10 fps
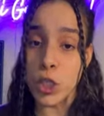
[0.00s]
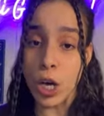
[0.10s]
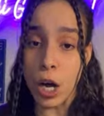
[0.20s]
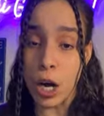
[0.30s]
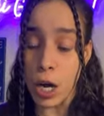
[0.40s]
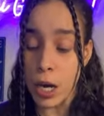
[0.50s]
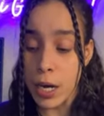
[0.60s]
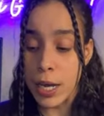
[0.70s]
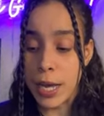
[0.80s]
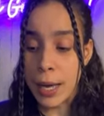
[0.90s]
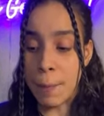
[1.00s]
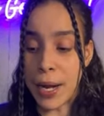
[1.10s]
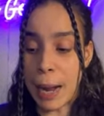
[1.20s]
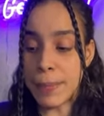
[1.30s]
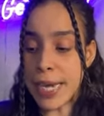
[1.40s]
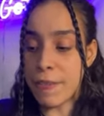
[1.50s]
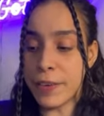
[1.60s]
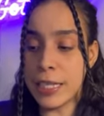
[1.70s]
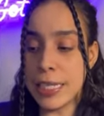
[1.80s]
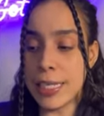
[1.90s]
car, but I'm
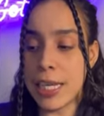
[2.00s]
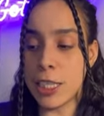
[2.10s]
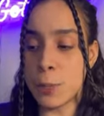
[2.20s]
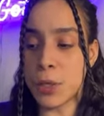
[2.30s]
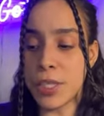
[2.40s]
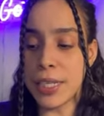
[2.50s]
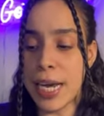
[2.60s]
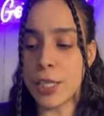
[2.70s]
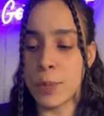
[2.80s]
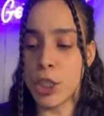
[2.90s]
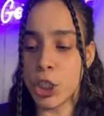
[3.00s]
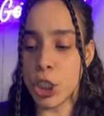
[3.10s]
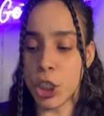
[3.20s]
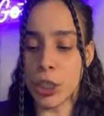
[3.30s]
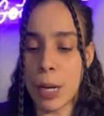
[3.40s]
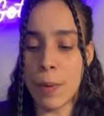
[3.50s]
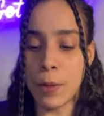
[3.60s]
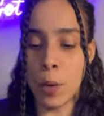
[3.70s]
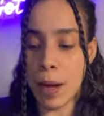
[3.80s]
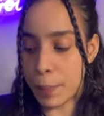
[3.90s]
definitely seeing this person has matured. Comment
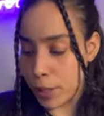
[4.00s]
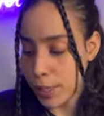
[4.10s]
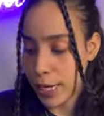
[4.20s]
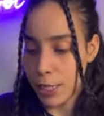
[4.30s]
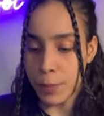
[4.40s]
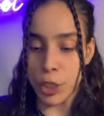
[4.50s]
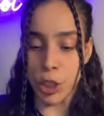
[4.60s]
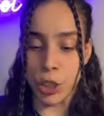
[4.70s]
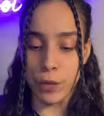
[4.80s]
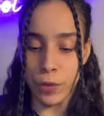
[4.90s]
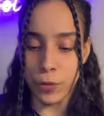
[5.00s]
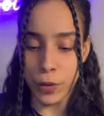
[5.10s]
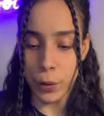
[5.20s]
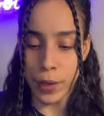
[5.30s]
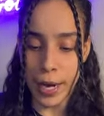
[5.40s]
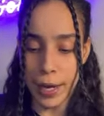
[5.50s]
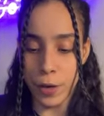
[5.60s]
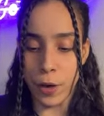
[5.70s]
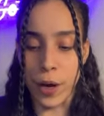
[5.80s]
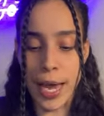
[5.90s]
below, my person has matured, if you feel that in
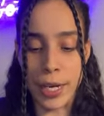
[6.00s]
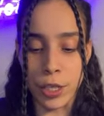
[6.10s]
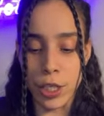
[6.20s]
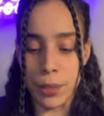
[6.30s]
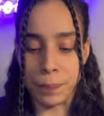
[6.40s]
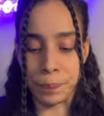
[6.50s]
your energy.